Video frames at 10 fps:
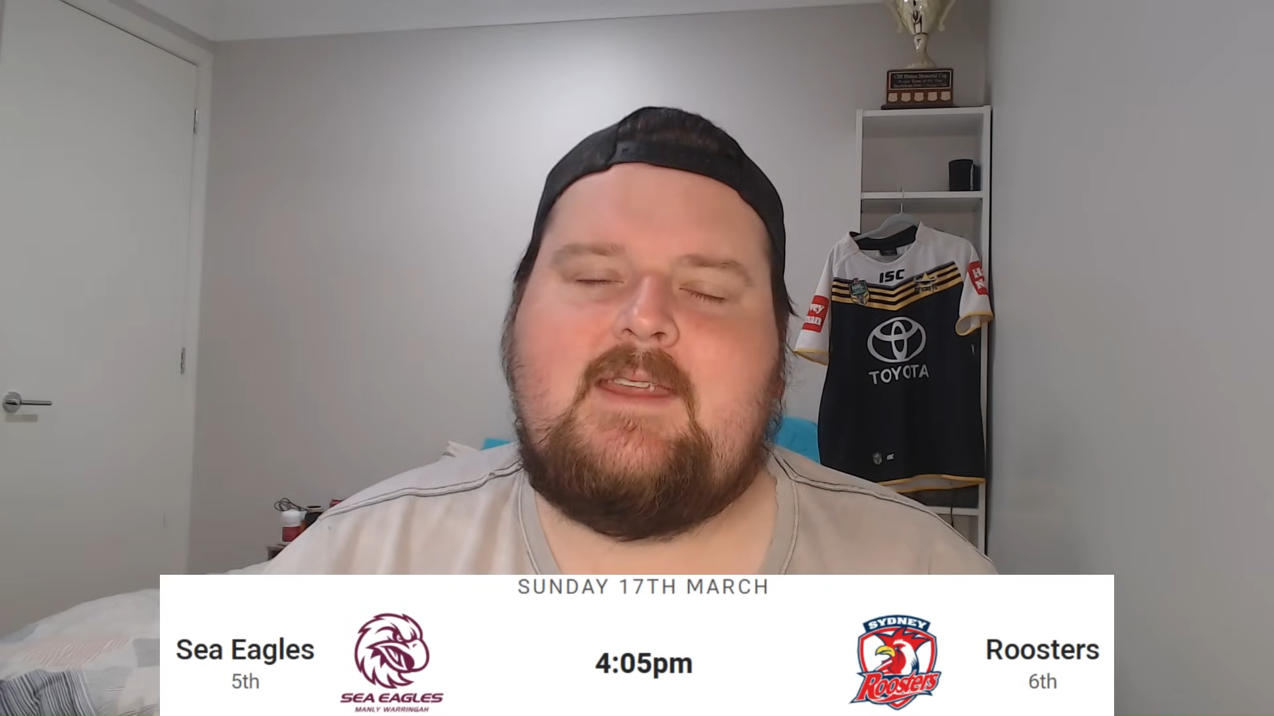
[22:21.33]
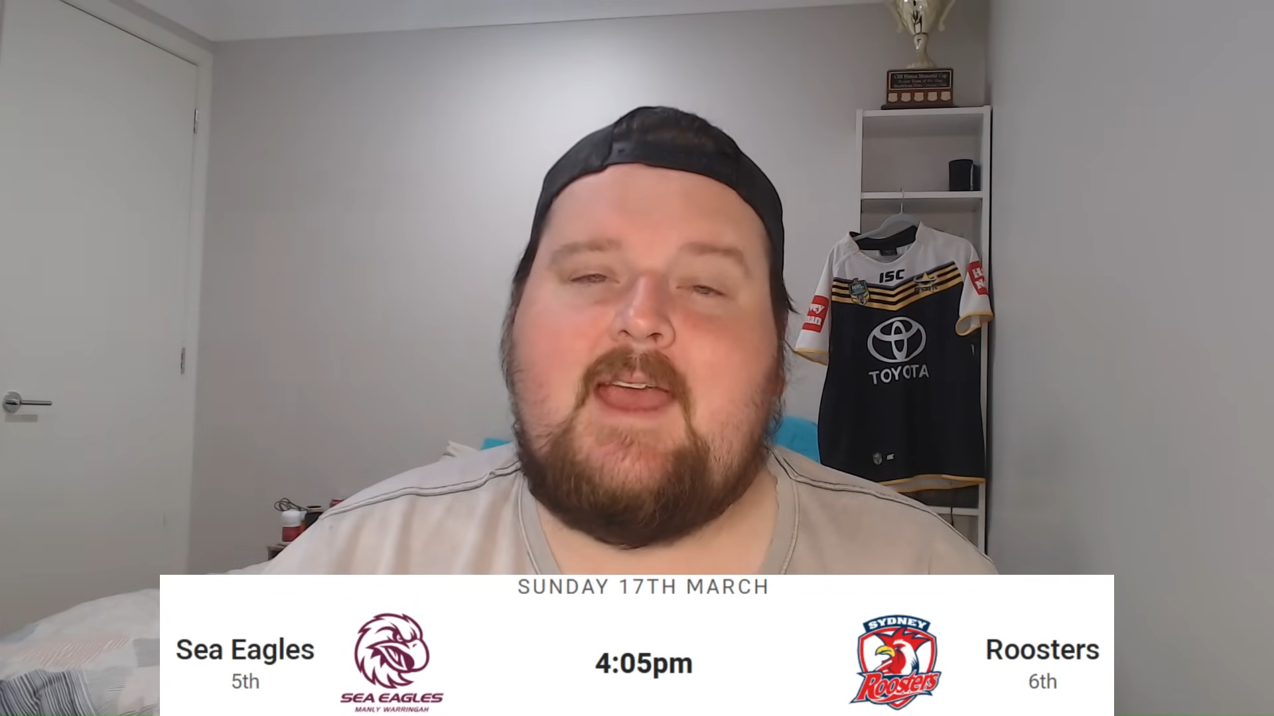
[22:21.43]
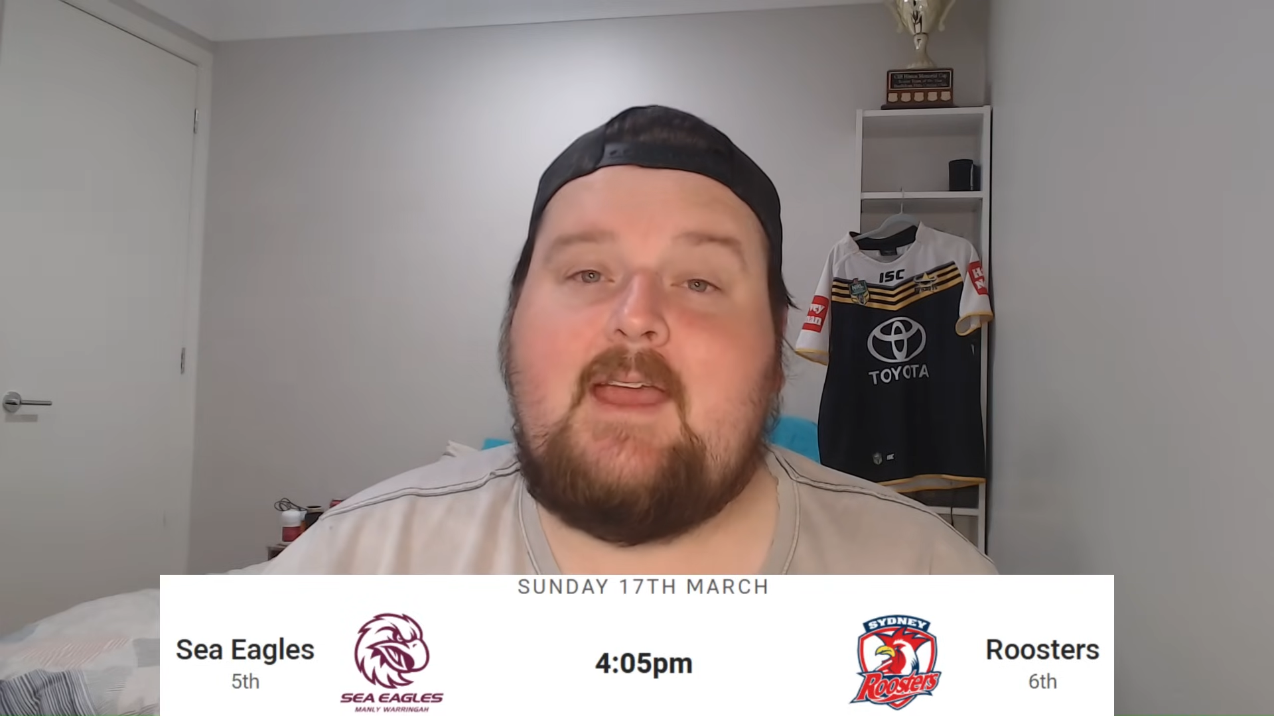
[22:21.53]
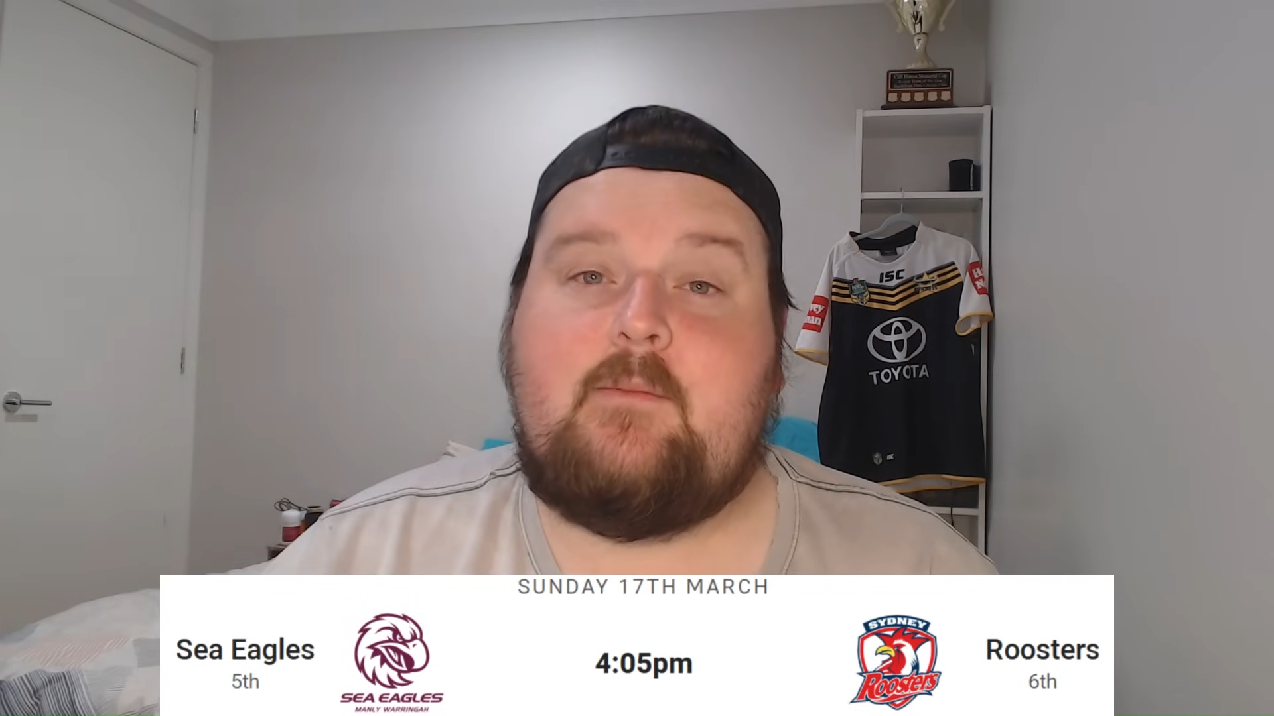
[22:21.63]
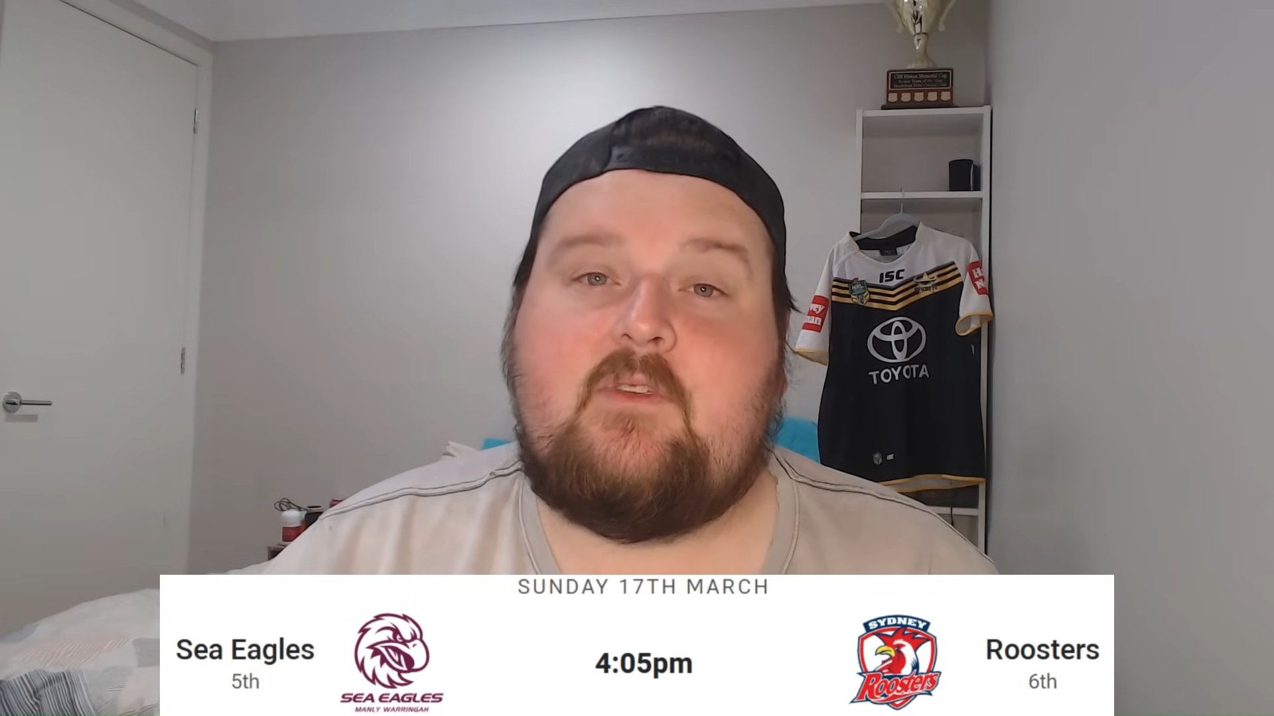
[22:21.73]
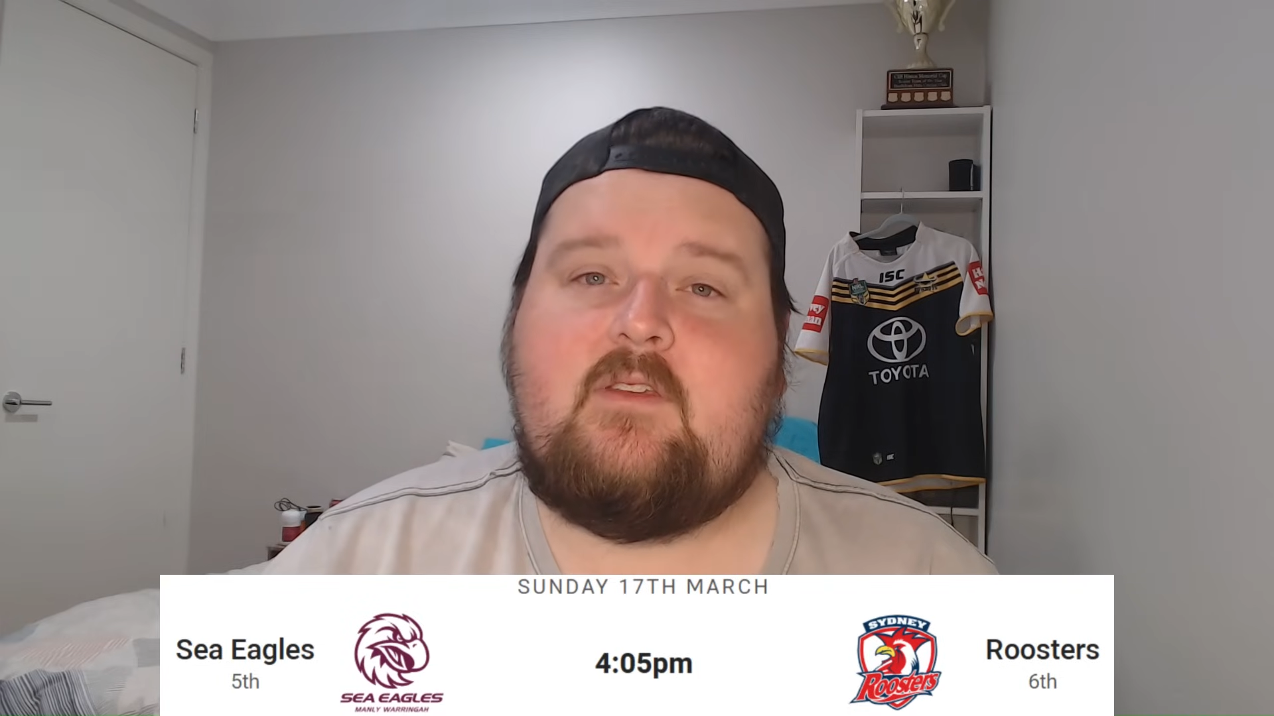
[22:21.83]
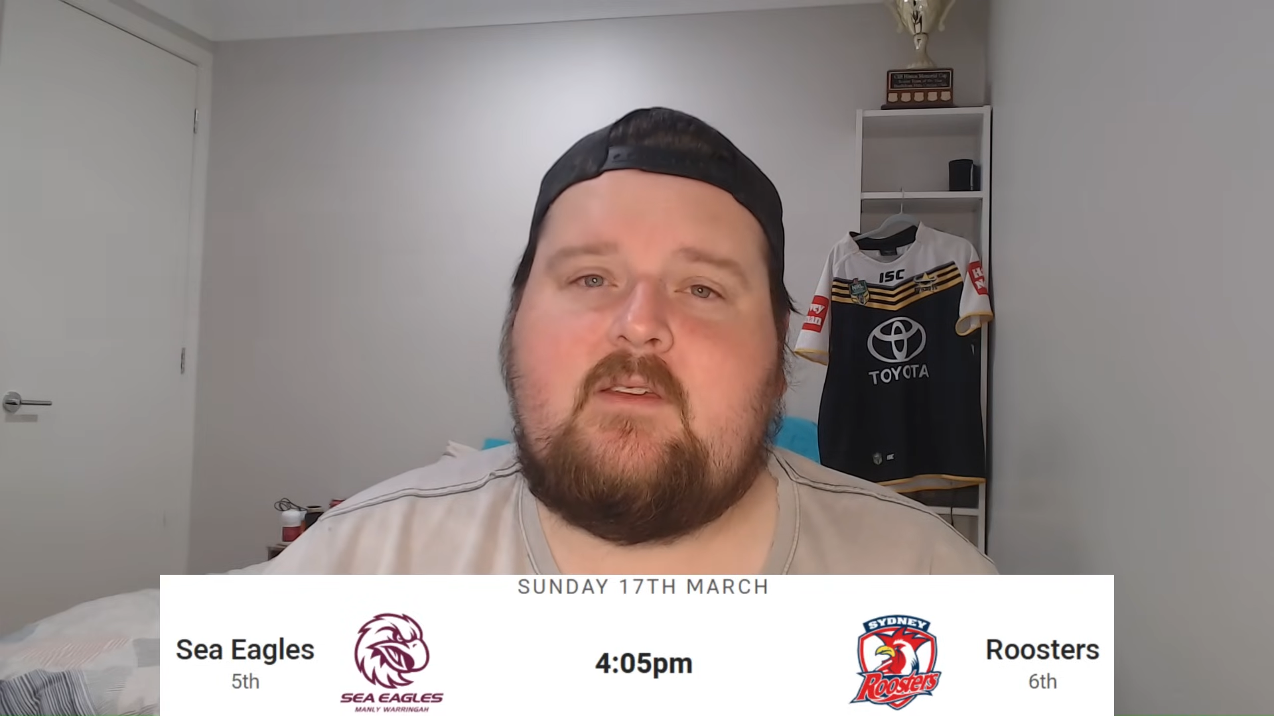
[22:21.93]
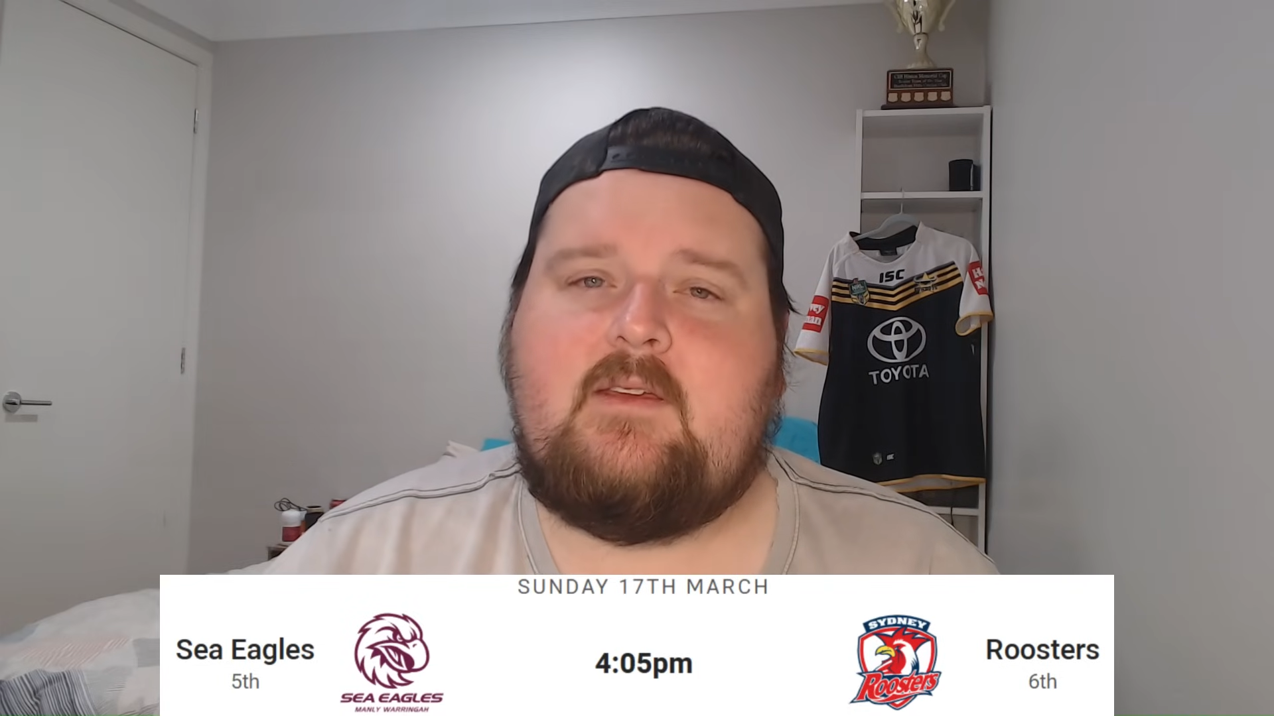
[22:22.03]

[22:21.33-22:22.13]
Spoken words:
games